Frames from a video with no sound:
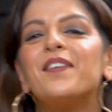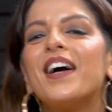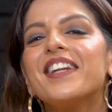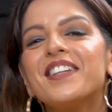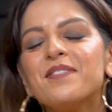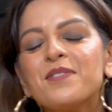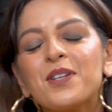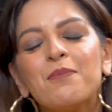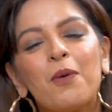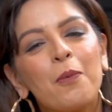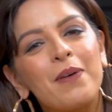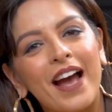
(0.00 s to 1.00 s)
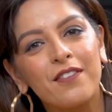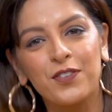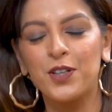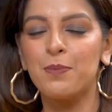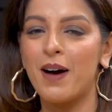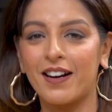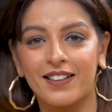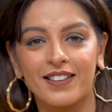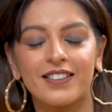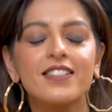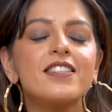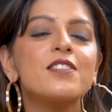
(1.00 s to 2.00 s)
Welcome to More Bang for Her Buck.
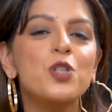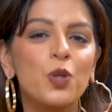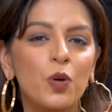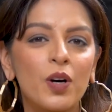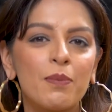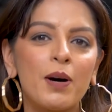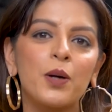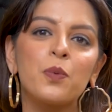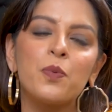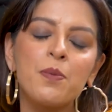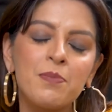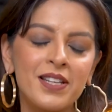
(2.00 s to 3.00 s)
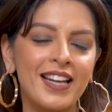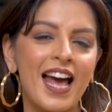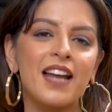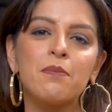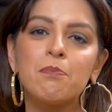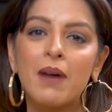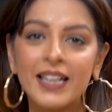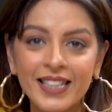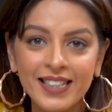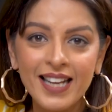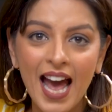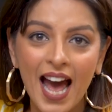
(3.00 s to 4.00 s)
This is a show about women and
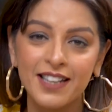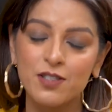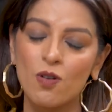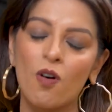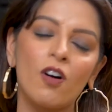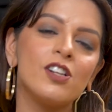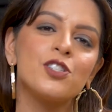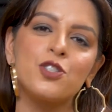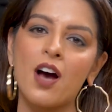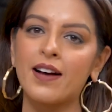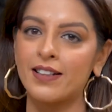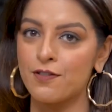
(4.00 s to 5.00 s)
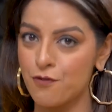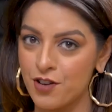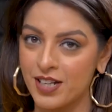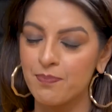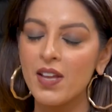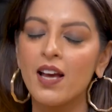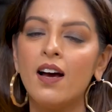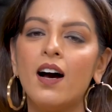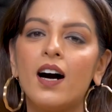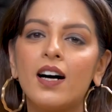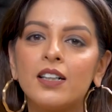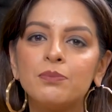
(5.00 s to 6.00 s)
money, and it's all jargon free.
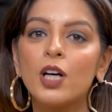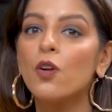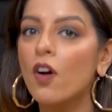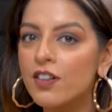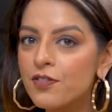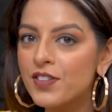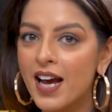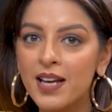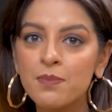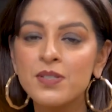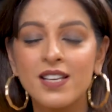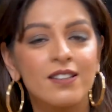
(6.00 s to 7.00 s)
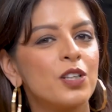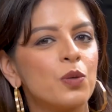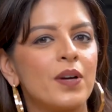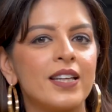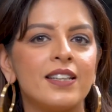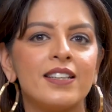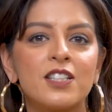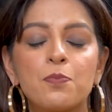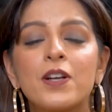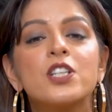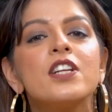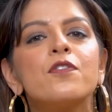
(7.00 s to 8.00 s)
A lot of times in the UAE,
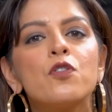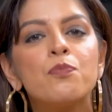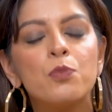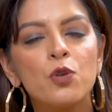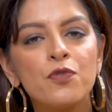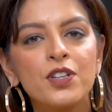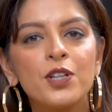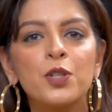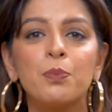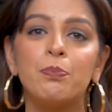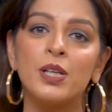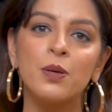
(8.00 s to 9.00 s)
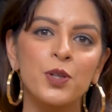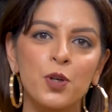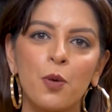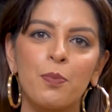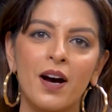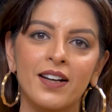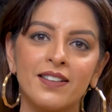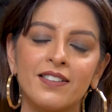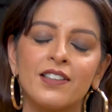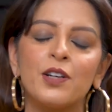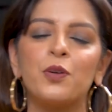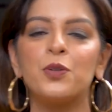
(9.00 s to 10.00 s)
especially if you've moved here to be with your
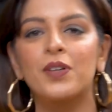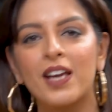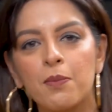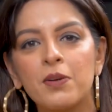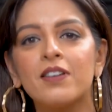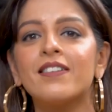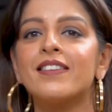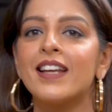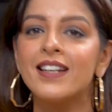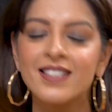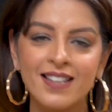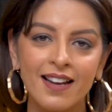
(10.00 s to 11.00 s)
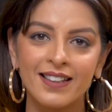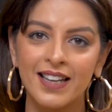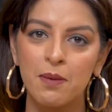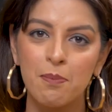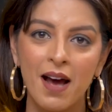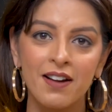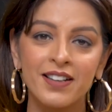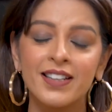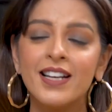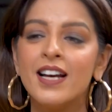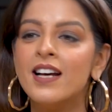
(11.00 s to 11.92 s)
partner or you came here and then decided to get married,